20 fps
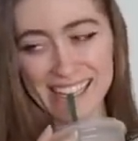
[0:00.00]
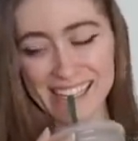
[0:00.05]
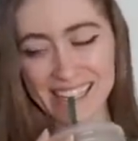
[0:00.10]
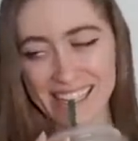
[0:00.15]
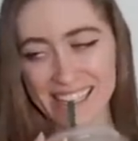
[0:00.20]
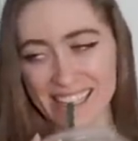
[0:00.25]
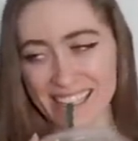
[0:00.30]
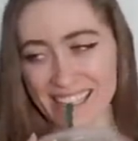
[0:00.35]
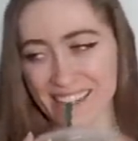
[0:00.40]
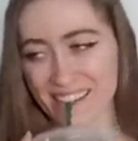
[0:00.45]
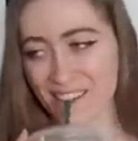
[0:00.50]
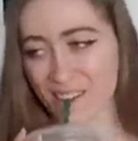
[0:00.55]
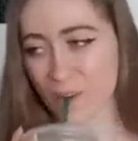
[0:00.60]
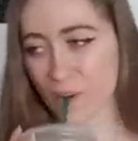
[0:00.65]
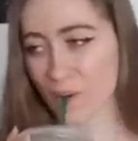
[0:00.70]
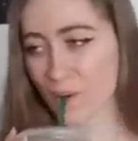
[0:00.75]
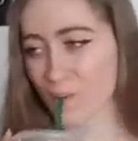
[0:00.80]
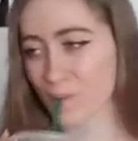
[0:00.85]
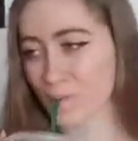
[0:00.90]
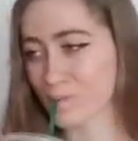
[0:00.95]
I know.
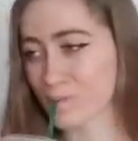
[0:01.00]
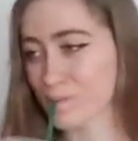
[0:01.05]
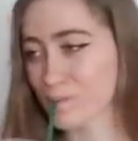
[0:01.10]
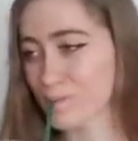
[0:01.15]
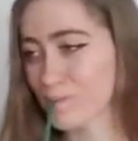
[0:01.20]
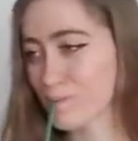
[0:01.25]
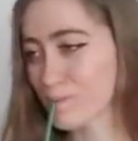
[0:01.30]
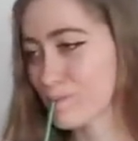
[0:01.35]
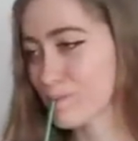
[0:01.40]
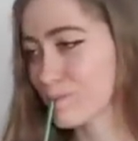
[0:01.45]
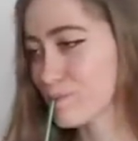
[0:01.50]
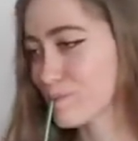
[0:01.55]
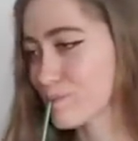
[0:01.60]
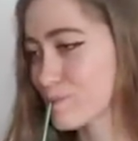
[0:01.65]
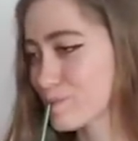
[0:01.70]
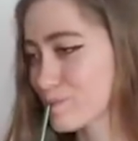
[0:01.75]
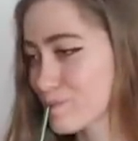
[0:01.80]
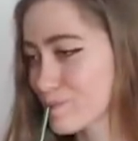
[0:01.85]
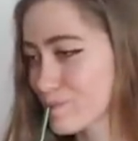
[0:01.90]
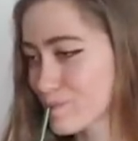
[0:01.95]

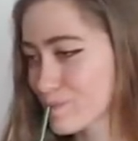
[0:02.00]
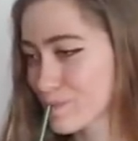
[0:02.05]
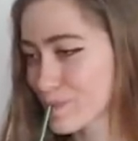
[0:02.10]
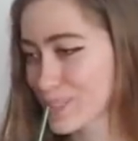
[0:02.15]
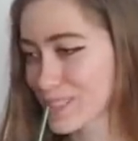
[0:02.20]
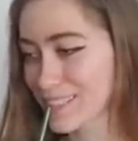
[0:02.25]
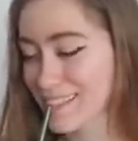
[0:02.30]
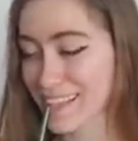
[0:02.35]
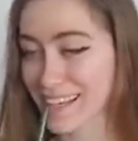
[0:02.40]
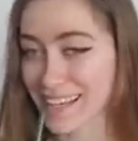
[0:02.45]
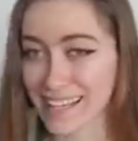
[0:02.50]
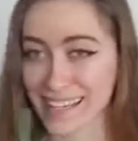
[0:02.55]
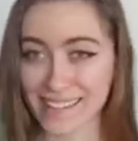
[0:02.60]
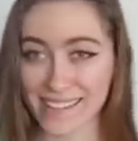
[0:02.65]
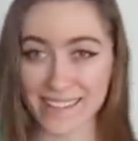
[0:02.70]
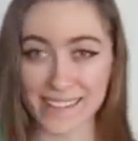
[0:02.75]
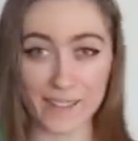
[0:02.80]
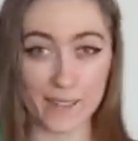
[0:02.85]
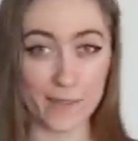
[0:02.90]
But like,